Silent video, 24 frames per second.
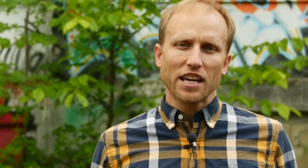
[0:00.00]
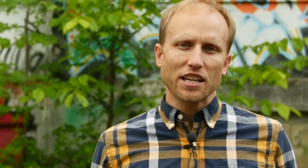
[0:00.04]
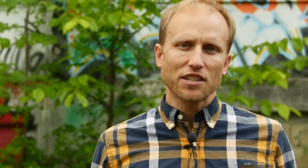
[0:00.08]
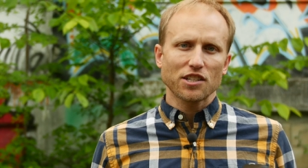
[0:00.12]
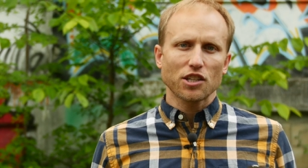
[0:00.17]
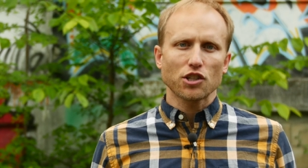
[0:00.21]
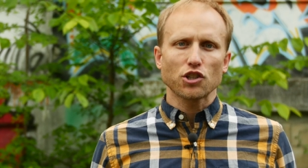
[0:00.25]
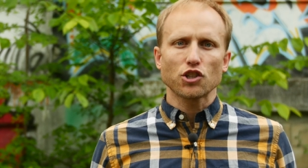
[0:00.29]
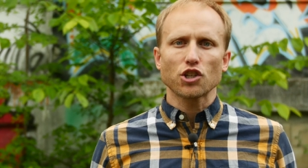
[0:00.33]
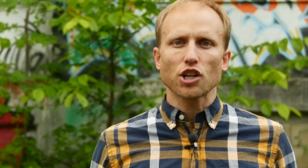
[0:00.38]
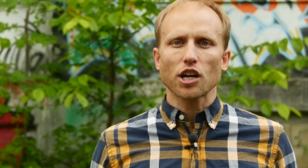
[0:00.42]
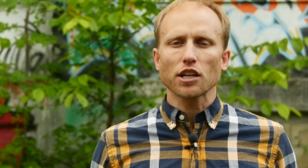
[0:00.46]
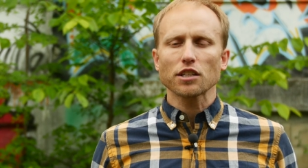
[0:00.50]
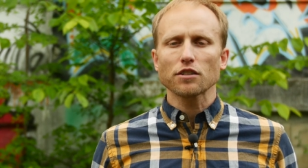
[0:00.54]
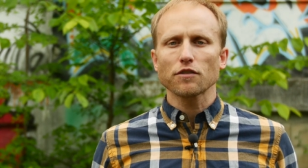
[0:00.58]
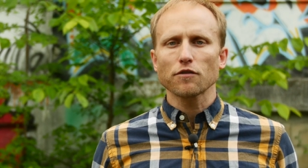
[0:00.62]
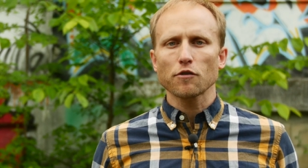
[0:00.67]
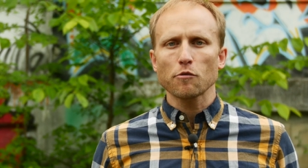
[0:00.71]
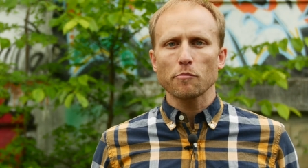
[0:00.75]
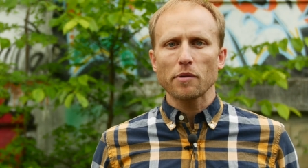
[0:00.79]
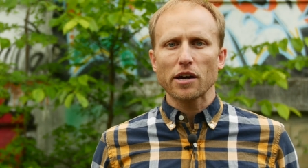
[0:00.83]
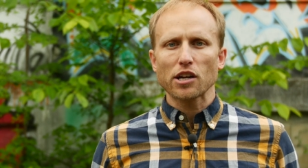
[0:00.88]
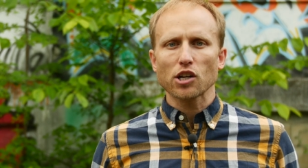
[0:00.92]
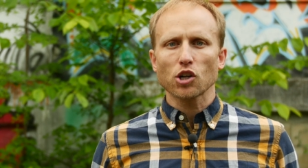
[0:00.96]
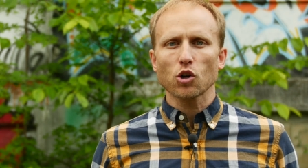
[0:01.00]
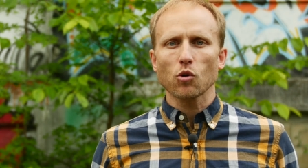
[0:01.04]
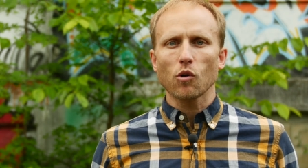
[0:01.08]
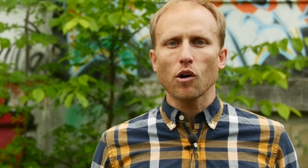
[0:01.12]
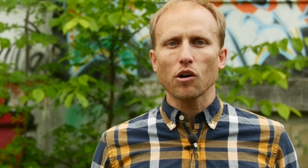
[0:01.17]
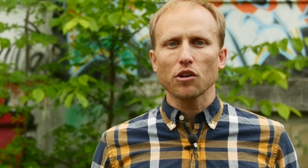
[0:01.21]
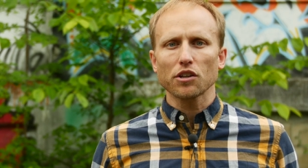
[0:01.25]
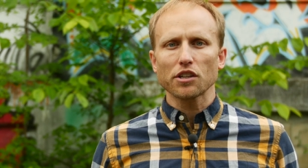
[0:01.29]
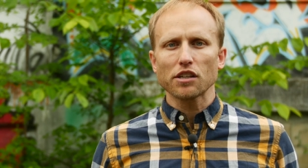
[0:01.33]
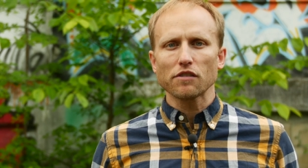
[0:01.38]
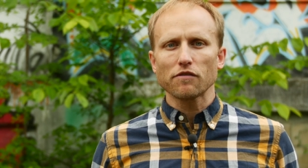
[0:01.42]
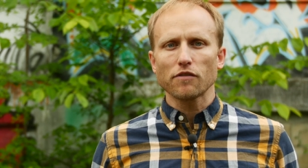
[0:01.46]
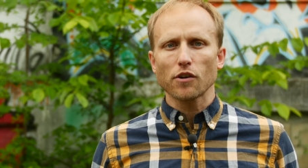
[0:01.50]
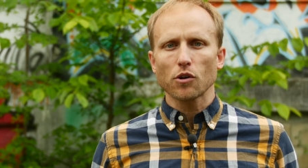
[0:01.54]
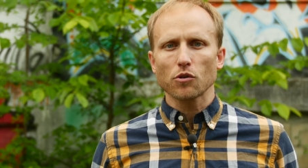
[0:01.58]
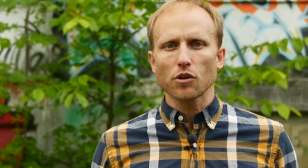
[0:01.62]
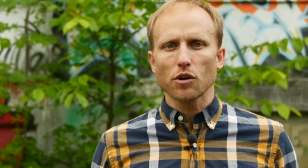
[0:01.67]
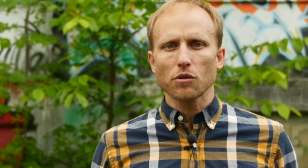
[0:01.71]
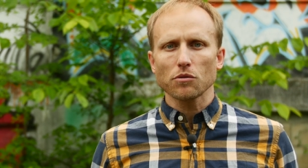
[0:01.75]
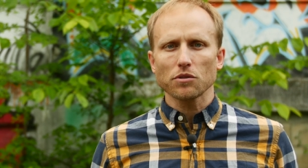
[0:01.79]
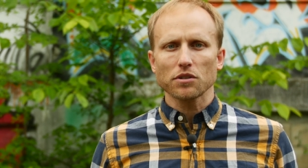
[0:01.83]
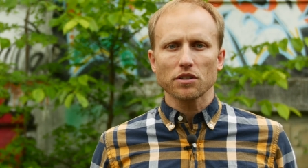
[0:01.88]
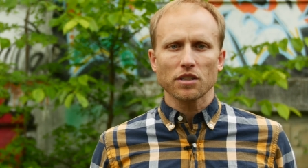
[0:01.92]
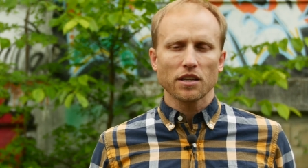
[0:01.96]
Is it just for better quality
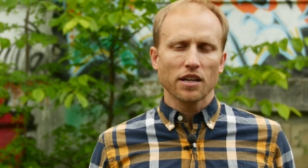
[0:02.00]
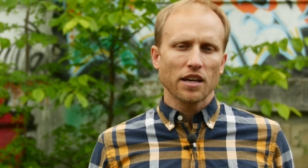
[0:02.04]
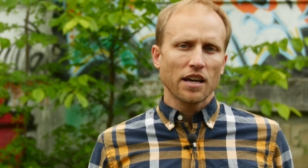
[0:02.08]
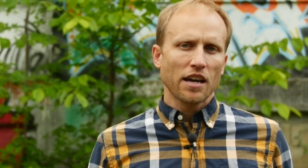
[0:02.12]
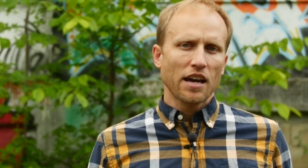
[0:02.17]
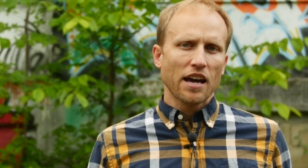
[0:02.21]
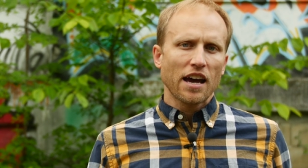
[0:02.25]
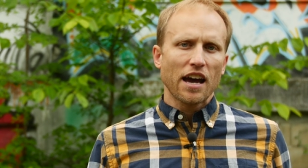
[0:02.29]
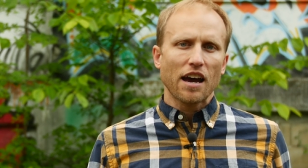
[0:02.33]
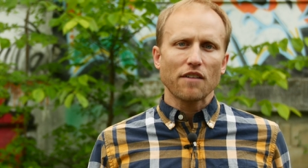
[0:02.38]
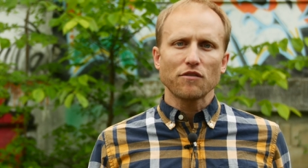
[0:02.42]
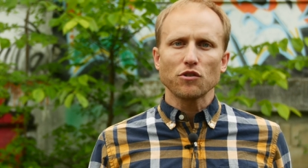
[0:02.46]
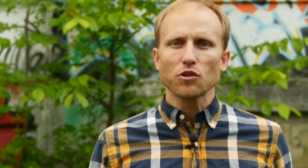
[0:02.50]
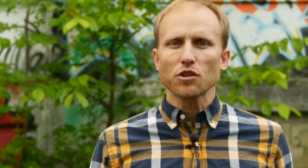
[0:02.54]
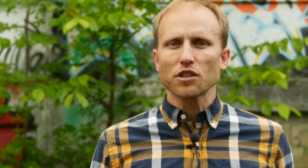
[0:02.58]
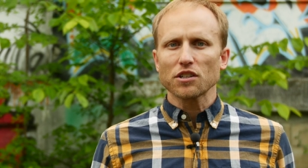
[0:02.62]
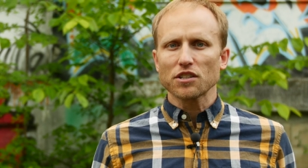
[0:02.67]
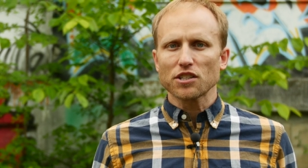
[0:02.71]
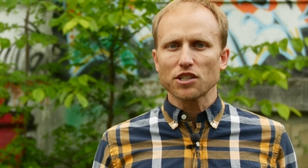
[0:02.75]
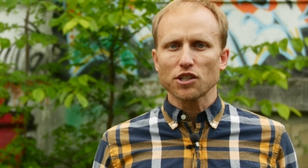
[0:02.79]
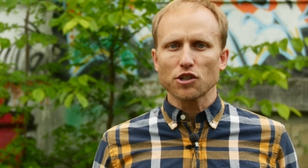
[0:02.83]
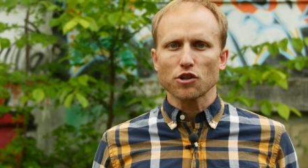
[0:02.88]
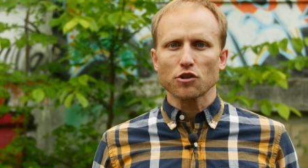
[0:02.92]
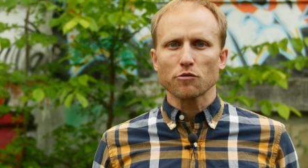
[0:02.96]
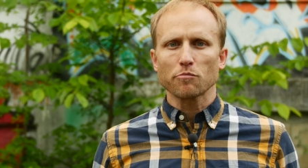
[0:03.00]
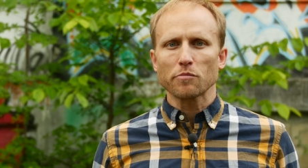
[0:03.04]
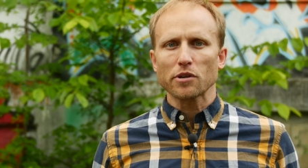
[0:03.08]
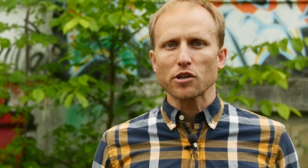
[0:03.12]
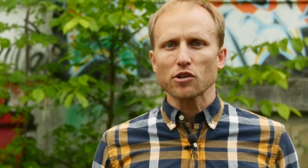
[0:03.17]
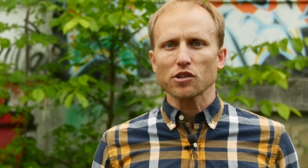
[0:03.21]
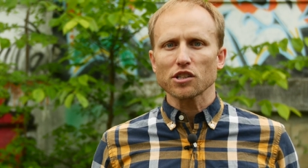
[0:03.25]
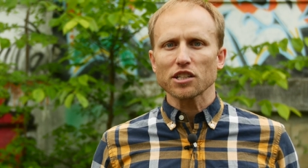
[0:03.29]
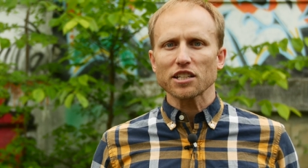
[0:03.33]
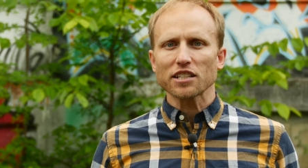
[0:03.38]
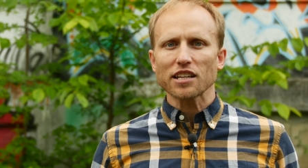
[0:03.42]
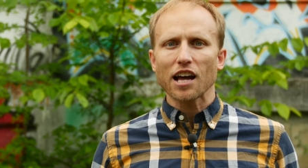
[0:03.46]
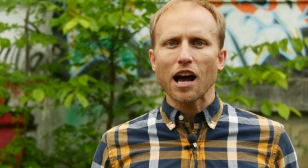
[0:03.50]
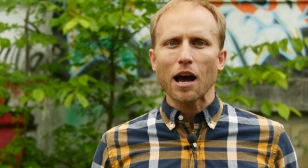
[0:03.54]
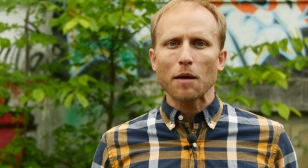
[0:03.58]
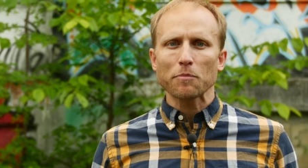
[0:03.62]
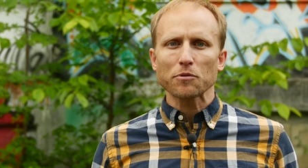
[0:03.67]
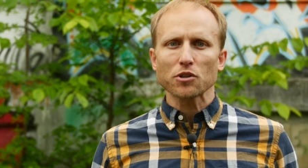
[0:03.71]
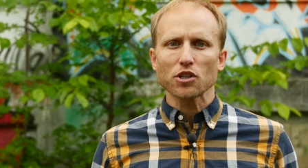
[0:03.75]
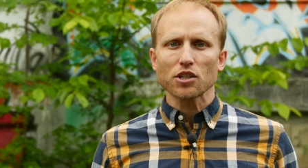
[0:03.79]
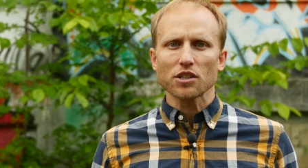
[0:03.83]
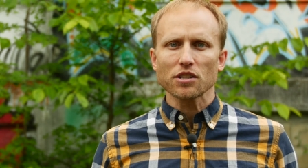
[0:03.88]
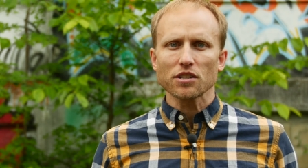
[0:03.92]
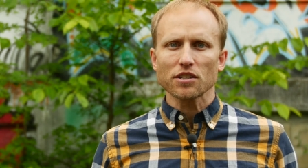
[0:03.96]
photos? Have you considered mirrorless
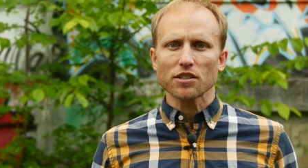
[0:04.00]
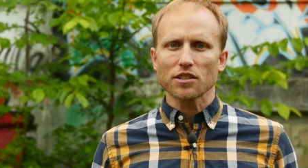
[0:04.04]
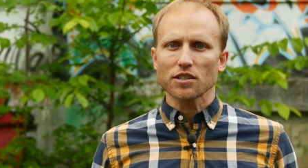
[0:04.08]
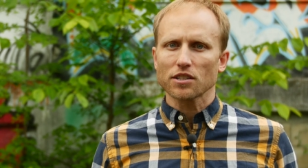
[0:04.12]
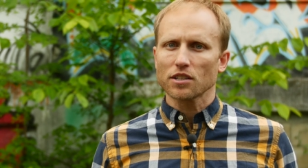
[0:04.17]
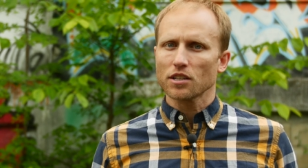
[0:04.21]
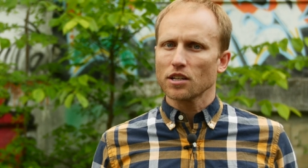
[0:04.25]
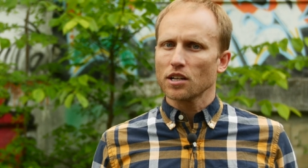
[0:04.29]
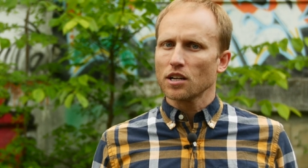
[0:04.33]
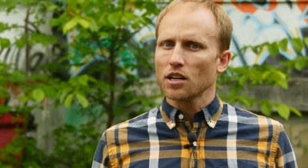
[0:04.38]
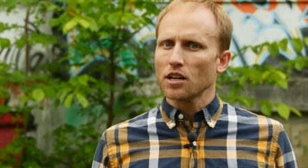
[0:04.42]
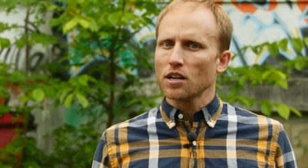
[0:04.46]
options?